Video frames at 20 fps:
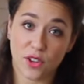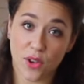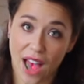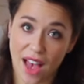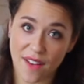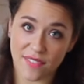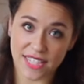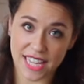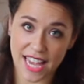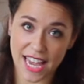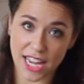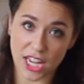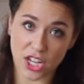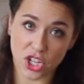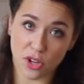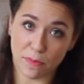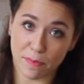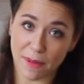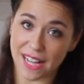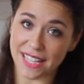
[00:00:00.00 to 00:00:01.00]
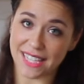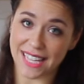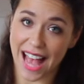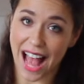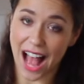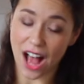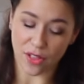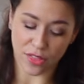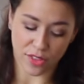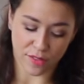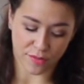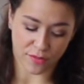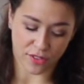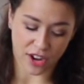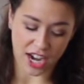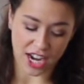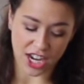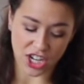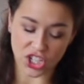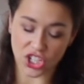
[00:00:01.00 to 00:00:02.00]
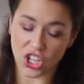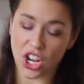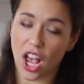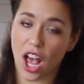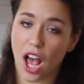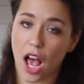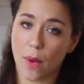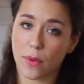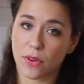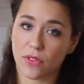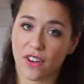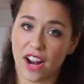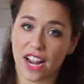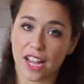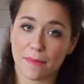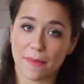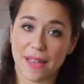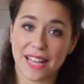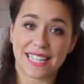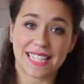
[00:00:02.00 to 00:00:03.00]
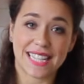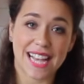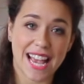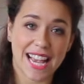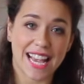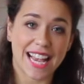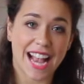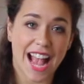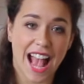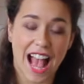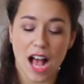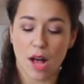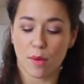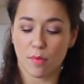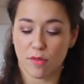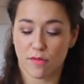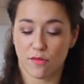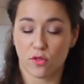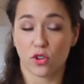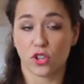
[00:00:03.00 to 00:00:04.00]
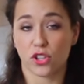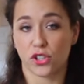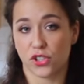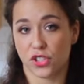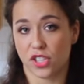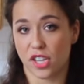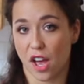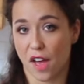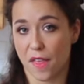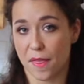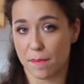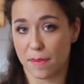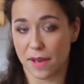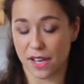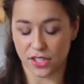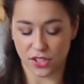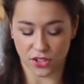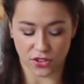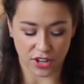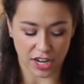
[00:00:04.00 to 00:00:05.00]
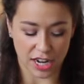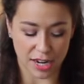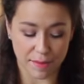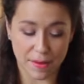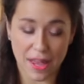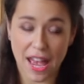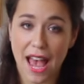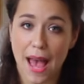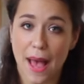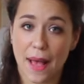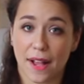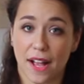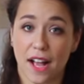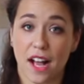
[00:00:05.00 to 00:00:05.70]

you have taken your butter out the fridge, I would recommend taking it out before you start the buttercream and